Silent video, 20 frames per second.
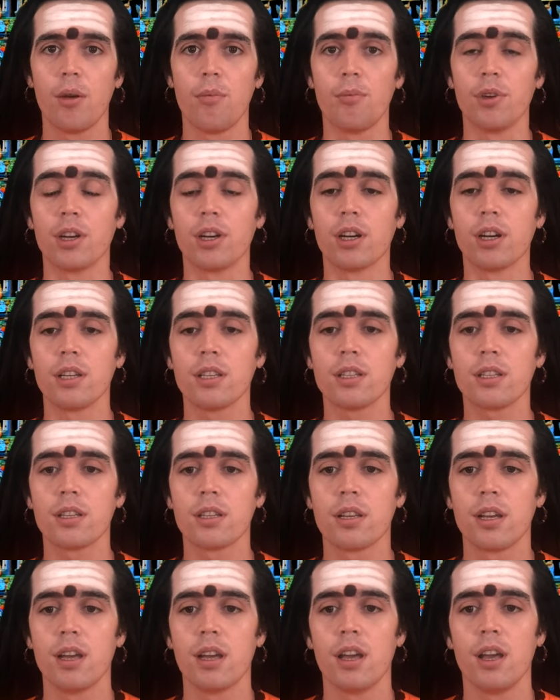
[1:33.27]

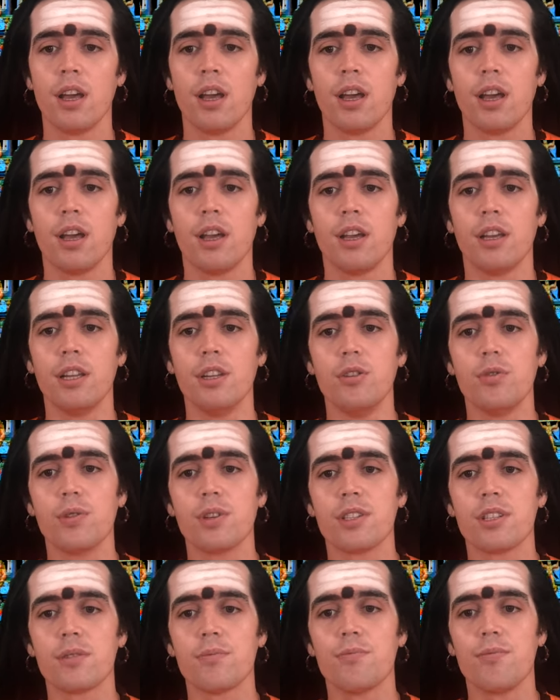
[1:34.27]
Because
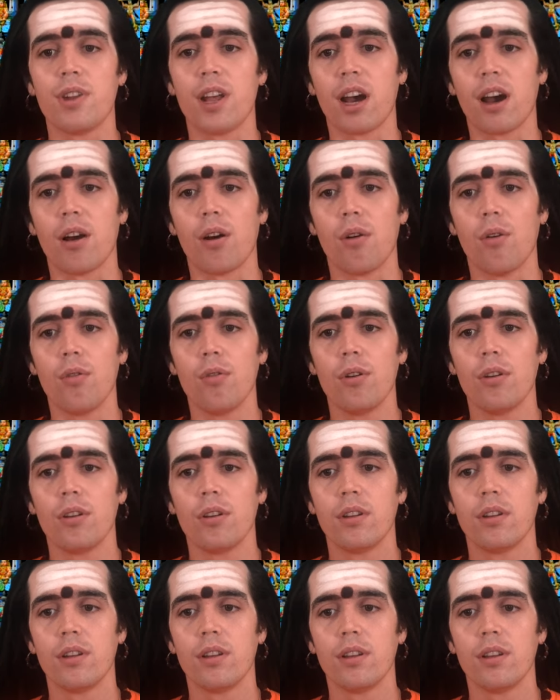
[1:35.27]
Hinduism now
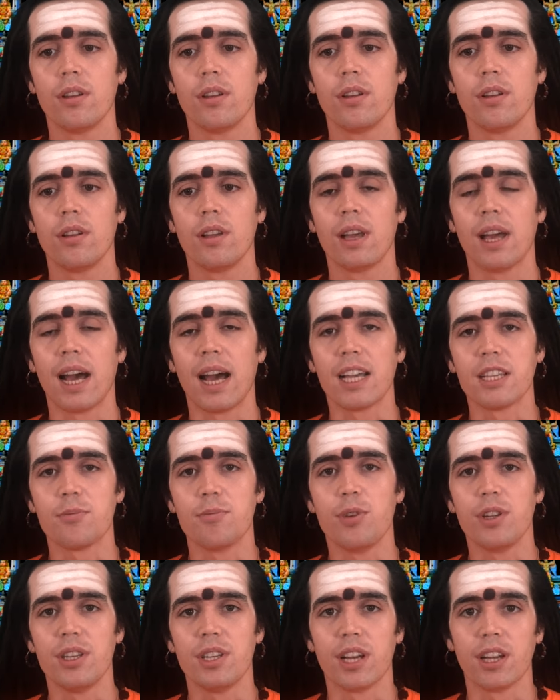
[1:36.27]
has
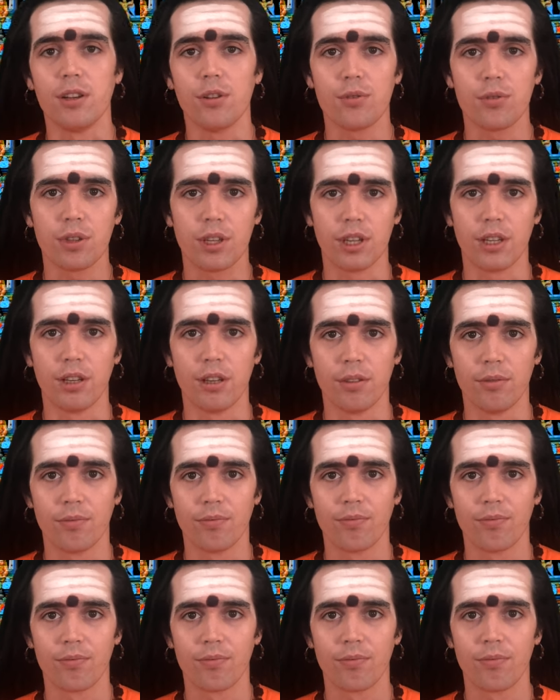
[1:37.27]
been diluted.
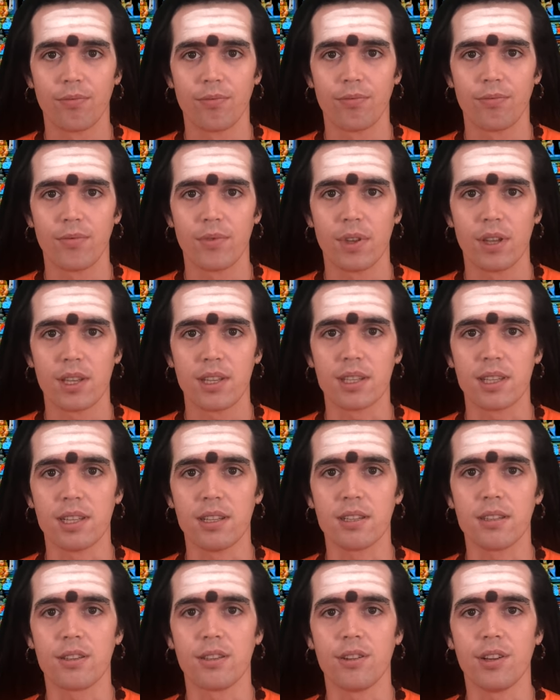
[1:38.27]

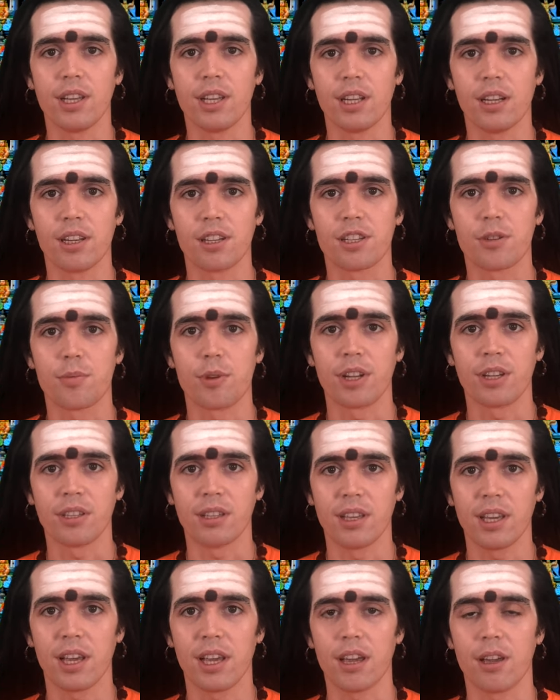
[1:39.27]
Since the
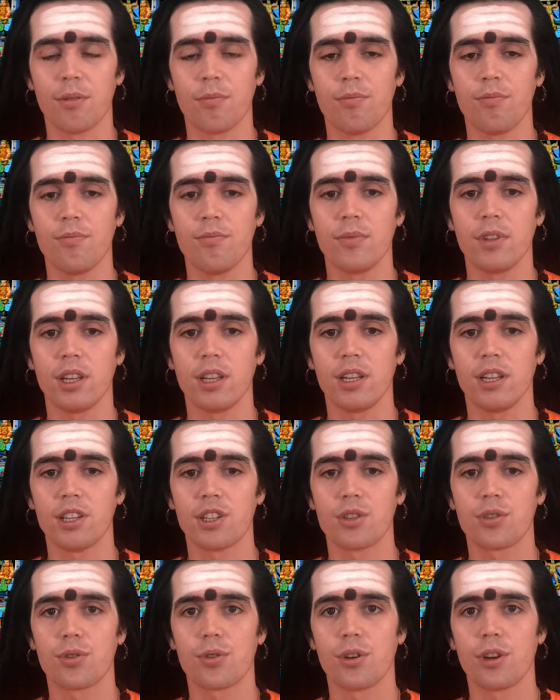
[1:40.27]
Englishmen came, they
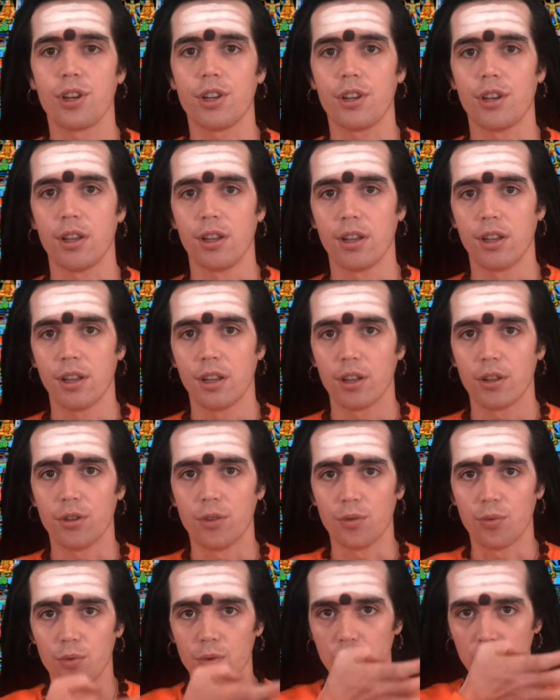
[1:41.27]
destroyed
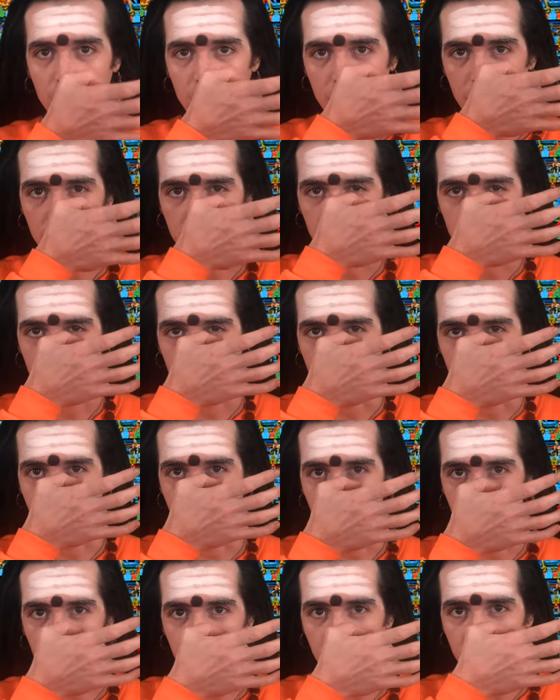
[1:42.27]
the roots of
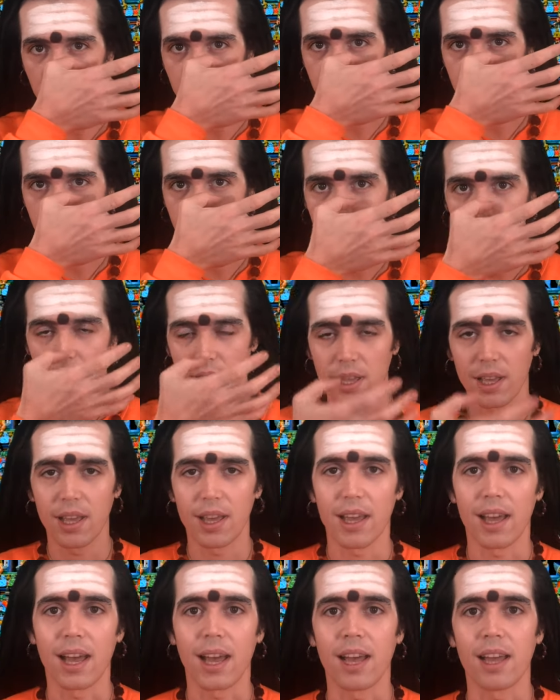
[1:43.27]
Hinduism
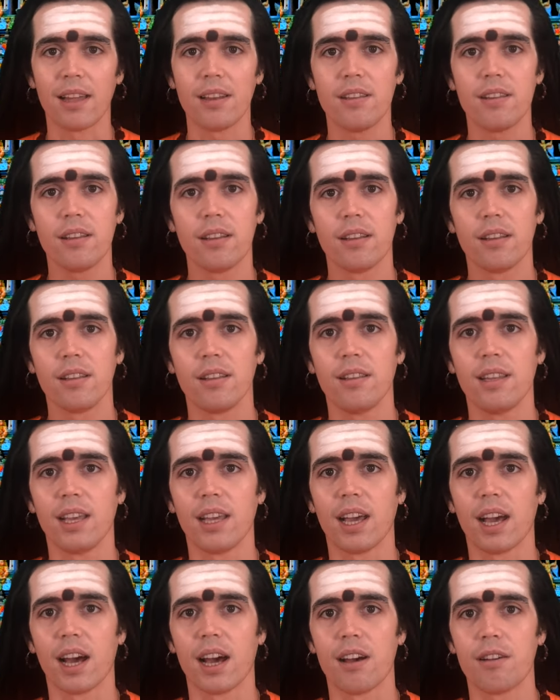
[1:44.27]
and
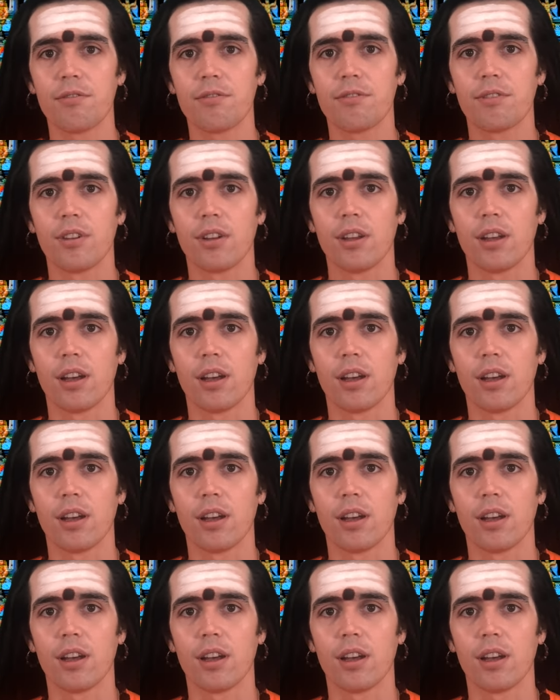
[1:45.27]
they have